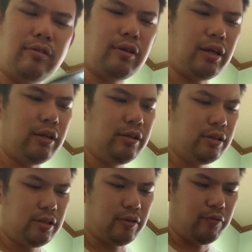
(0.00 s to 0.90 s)
Okay,
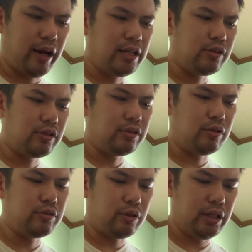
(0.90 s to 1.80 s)
the visor is
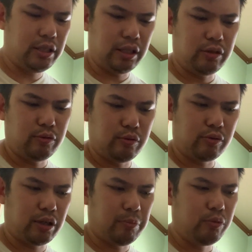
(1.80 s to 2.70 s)
also easy to
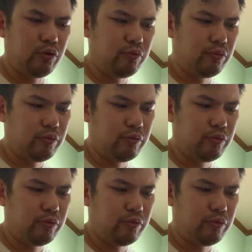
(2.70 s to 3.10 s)
remove